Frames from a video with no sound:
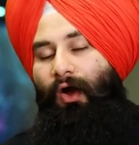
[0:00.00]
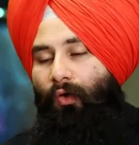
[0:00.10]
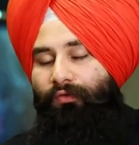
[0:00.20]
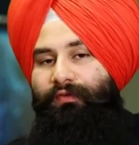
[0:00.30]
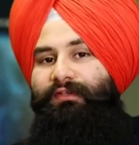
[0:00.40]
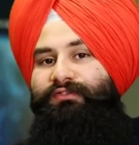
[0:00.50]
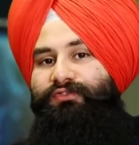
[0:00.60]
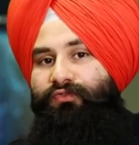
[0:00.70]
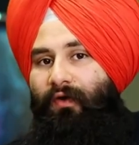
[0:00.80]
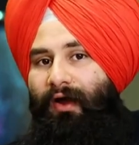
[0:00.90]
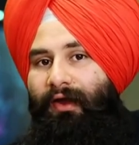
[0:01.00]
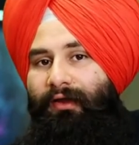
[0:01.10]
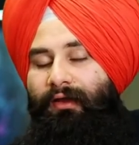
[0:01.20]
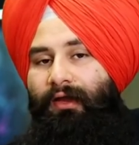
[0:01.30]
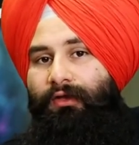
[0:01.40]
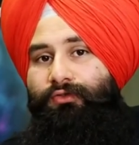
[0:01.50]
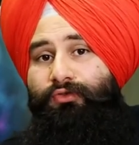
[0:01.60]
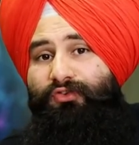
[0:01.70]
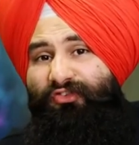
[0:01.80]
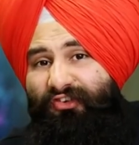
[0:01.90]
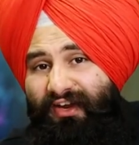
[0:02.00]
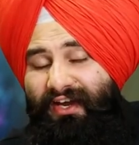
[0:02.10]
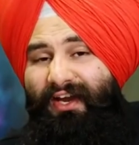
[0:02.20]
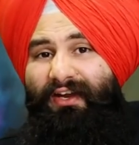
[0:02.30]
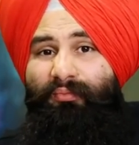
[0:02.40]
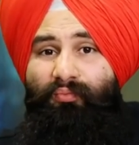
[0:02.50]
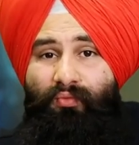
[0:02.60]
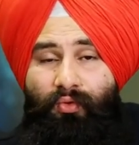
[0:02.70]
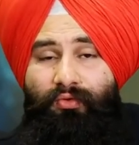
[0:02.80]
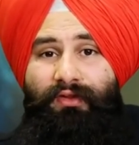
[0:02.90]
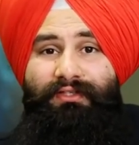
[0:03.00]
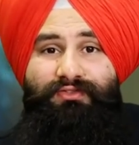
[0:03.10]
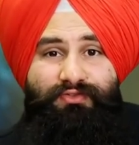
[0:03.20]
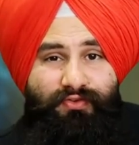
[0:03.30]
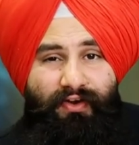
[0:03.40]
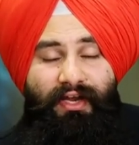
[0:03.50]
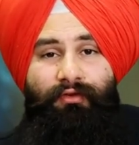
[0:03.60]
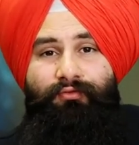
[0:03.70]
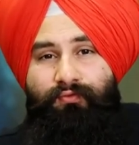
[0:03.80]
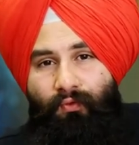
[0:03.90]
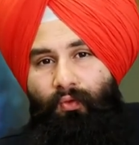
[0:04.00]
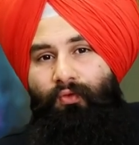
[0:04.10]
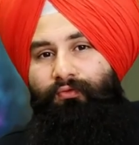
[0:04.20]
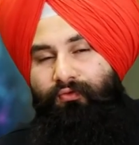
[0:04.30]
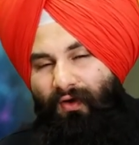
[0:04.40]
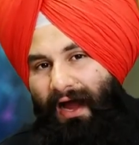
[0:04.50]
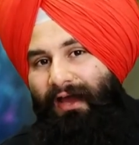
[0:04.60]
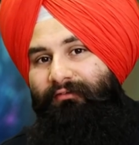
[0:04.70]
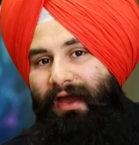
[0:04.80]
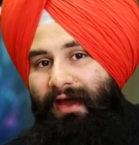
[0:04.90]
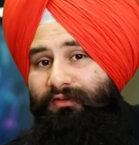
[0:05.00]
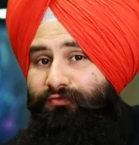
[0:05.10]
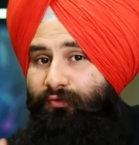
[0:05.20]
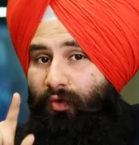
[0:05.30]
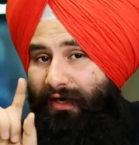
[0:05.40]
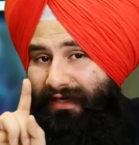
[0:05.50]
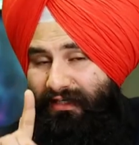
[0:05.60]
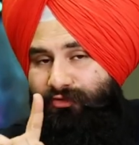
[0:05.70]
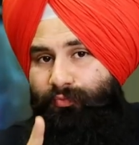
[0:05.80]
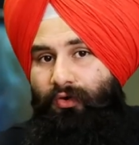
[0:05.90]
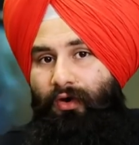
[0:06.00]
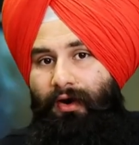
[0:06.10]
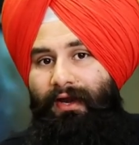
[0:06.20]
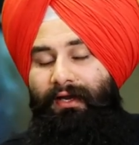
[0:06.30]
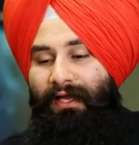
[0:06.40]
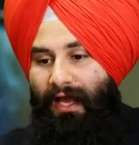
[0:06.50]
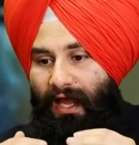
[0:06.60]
always trying to create more than 3, 4, 5 ads for each product.